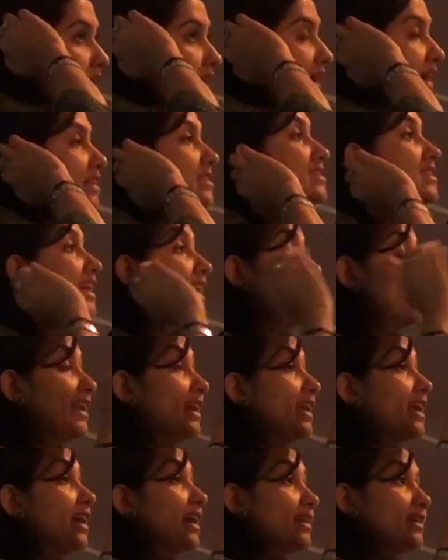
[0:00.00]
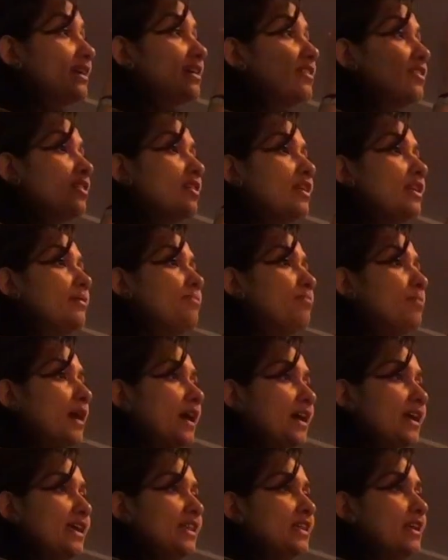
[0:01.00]
And secondly, are they really
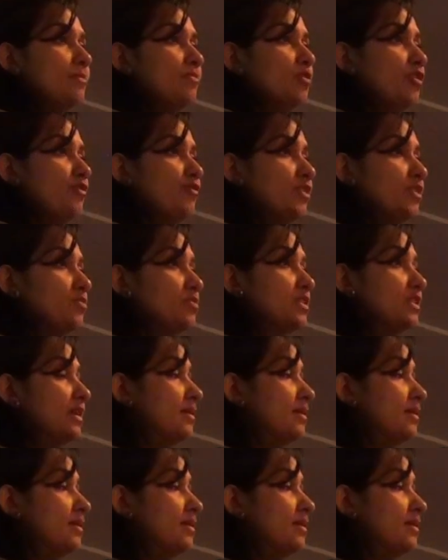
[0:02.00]
parking that profit with